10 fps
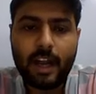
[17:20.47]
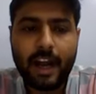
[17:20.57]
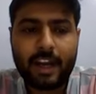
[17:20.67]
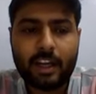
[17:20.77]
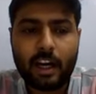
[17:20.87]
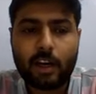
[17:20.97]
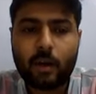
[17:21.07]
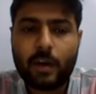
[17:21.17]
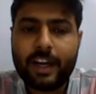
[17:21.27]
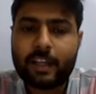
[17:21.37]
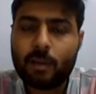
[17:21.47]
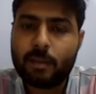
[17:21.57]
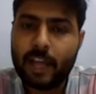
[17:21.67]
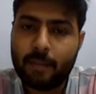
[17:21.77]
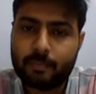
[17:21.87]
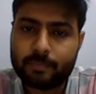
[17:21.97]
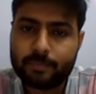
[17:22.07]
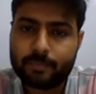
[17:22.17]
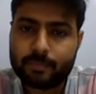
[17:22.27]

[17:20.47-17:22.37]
And according to them,